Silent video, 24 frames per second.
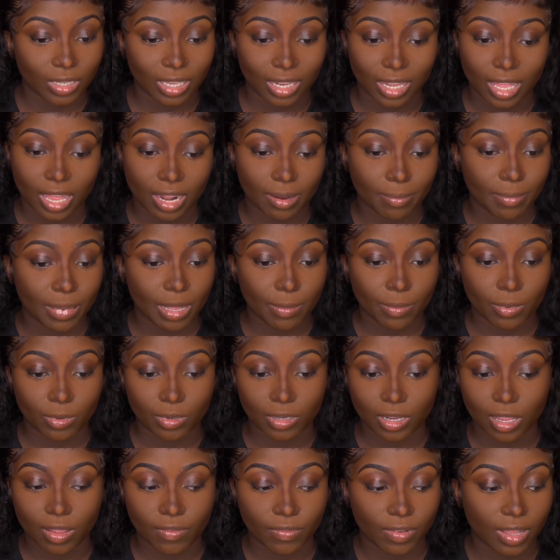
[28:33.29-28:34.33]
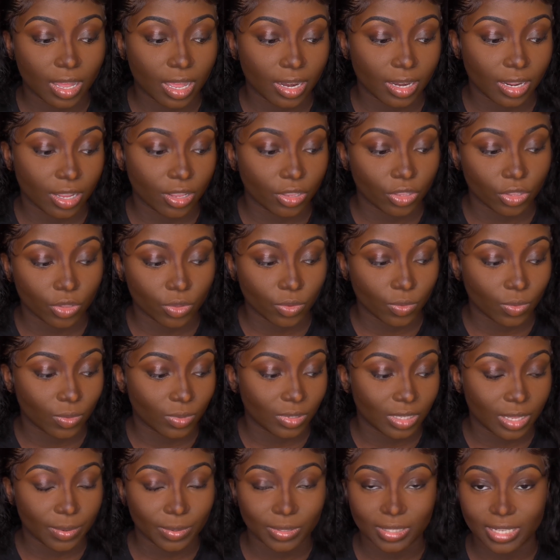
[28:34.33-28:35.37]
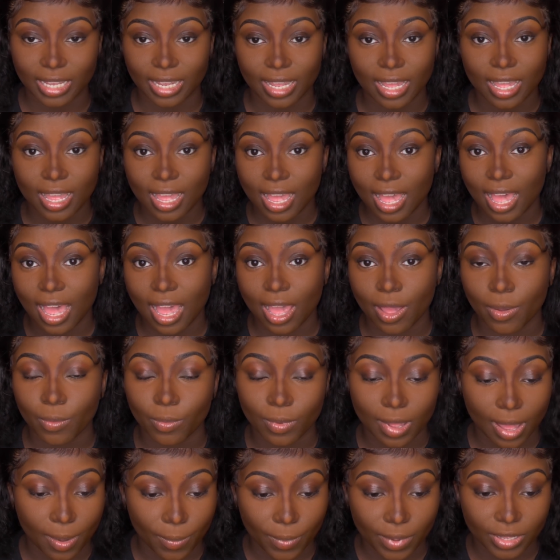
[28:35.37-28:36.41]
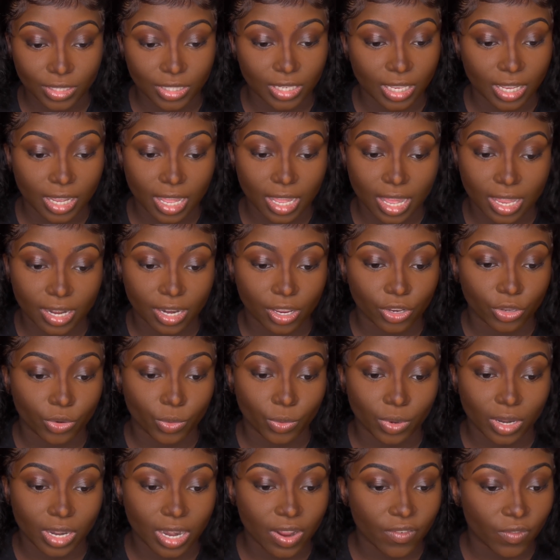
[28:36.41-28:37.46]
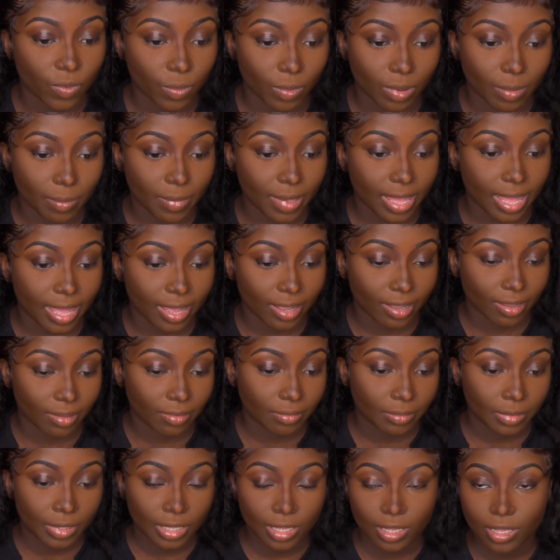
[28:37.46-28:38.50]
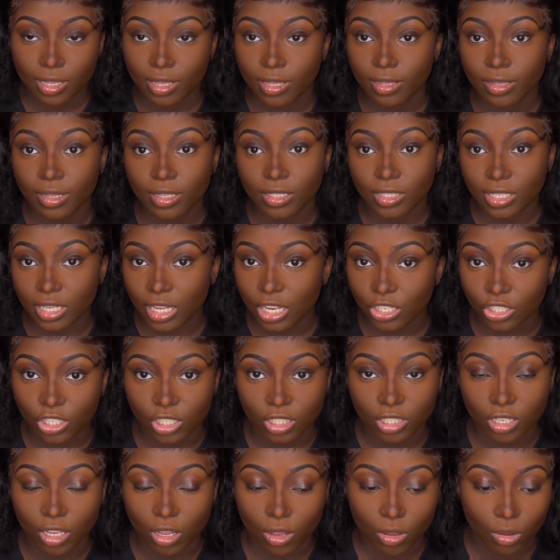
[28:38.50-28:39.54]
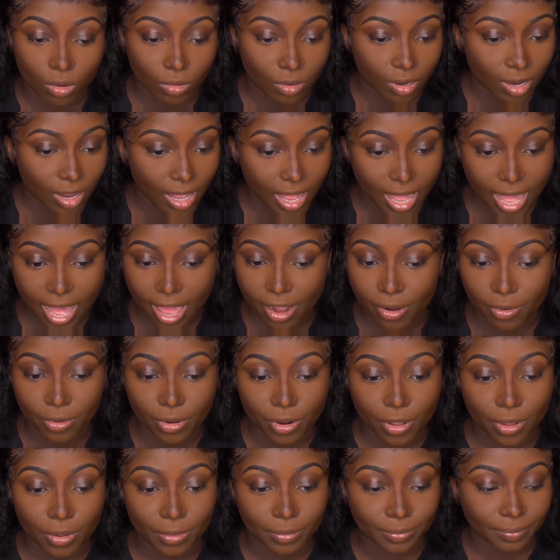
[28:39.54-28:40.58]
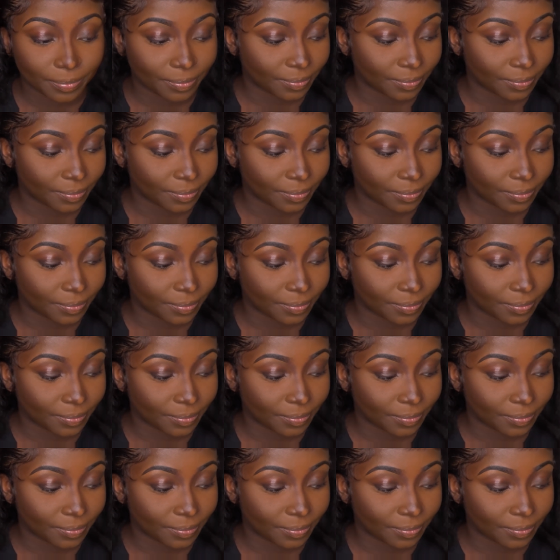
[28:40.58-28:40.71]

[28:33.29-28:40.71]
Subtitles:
A lot of people love Ghanaian dudes. It was like, I went to a Ghanaian dude and never went back. To each his own. I don't know.